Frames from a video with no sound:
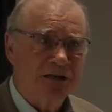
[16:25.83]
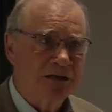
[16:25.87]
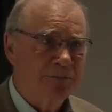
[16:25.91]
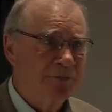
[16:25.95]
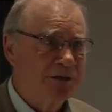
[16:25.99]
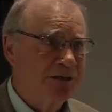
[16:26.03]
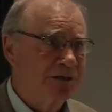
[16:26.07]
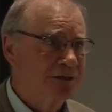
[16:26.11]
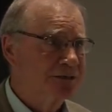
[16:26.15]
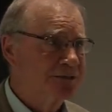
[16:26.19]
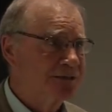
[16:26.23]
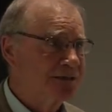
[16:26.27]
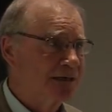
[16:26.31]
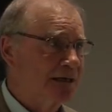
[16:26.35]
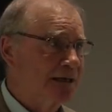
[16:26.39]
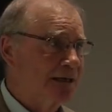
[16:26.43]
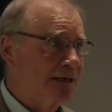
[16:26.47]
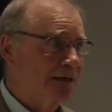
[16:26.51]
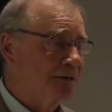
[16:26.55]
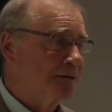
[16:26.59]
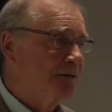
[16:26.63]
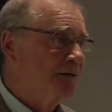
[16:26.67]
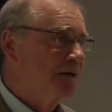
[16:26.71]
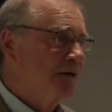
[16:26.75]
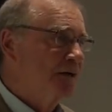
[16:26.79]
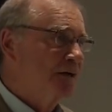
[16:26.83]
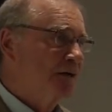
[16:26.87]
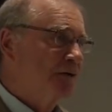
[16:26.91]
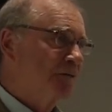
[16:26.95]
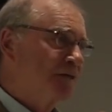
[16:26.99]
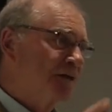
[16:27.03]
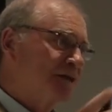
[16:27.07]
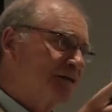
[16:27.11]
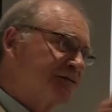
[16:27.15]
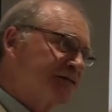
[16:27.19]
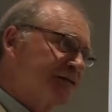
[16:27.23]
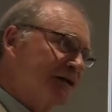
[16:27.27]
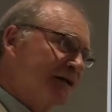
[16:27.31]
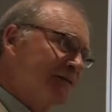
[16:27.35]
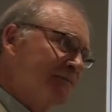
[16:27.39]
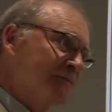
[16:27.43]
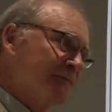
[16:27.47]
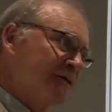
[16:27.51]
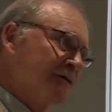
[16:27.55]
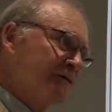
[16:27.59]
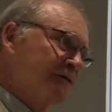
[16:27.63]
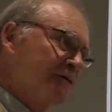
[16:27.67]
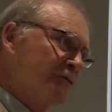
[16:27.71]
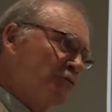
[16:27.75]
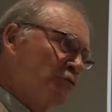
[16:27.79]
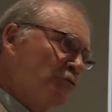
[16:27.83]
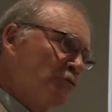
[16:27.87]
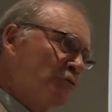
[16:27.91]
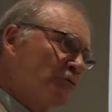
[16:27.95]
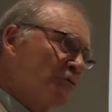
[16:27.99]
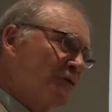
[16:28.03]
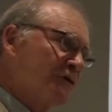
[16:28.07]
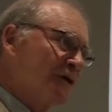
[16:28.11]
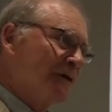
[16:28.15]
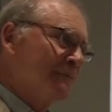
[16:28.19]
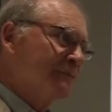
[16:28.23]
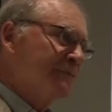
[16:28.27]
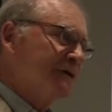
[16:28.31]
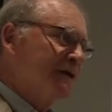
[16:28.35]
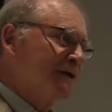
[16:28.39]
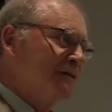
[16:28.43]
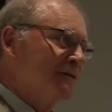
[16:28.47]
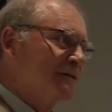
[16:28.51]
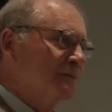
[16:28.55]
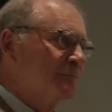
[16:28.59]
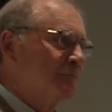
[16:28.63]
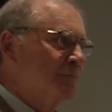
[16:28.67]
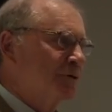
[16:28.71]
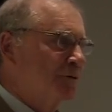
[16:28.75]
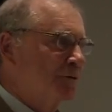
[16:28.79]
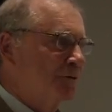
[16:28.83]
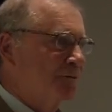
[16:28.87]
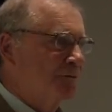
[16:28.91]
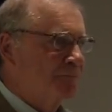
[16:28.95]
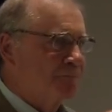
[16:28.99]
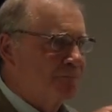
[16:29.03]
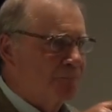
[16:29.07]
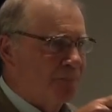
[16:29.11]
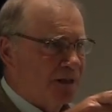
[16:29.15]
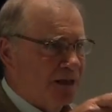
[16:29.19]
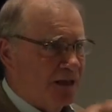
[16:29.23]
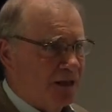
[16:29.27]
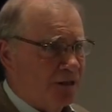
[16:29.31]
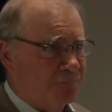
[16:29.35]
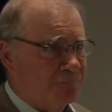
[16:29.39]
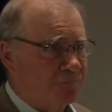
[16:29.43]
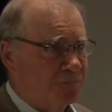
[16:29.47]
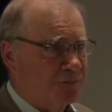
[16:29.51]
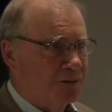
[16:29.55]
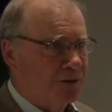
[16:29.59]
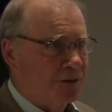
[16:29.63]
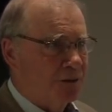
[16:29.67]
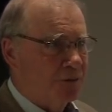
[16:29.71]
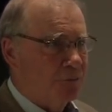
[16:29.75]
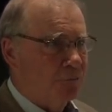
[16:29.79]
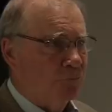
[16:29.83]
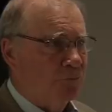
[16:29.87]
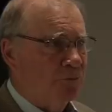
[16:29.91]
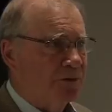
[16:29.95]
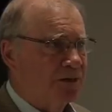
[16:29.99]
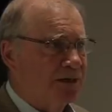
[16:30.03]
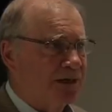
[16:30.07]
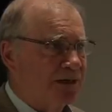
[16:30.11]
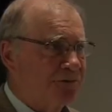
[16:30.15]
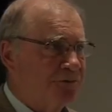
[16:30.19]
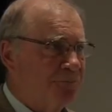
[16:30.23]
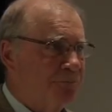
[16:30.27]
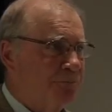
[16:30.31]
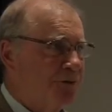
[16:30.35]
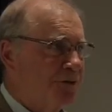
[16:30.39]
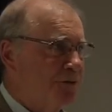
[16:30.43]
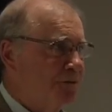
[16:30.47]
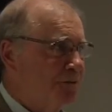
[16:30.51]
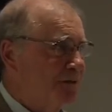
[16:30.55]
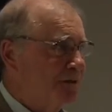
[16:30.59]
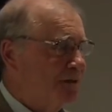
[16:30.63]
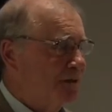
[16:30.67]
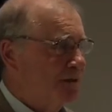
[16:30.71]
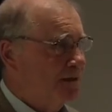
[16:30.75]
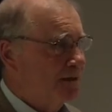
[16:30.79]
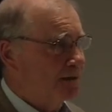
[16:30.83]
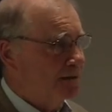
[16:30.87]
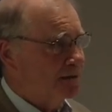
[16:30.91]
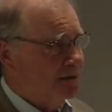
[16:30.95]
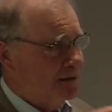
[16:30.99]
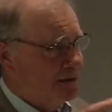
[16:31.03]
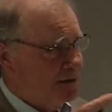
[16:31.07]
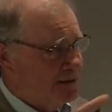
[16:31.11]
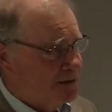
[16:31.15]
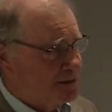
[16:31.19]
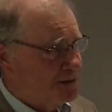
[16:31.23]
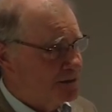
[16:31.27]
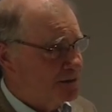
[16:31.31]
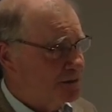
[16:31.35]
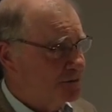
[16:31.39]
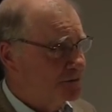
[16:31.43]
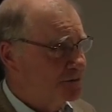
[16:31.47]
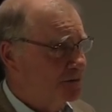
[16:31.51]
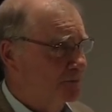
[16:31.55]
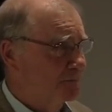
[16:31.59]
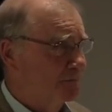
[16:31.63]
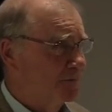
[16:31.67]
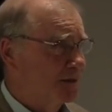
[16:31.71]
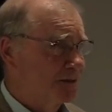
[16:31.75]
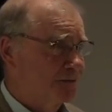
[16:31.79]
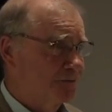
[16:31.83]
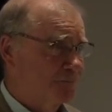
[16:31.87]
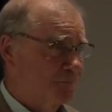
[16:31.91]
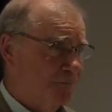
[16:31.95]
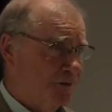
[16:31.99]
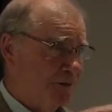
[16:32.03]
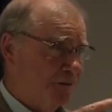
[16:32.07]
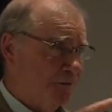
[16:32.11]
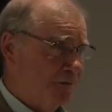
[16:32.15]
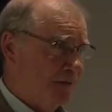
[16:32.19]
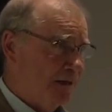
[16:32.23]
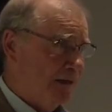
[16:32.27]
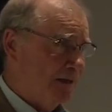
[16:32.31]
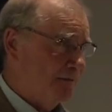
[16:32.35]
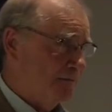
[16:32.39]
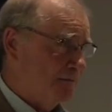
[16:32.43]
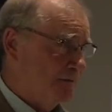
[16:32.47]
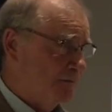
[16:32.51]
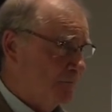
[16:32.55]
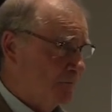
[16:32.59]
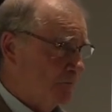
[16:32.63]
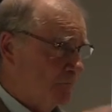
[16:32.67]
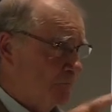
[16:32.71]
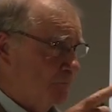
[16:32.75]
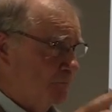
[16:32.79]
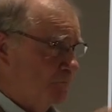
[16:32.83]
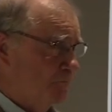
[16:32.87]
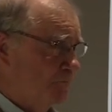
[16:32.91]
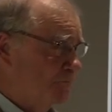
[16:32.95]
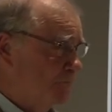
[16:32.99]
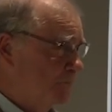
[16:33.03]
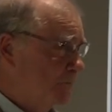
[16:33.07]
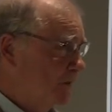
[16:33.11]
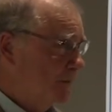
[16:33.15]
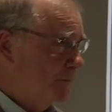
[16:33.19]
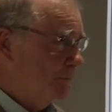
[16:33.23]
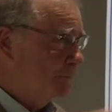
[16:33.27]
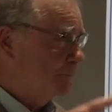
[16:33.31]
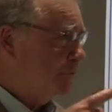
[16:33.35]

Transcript: gonna be designed. The same Google company that built AlphaGo has built a system that's figured out uh,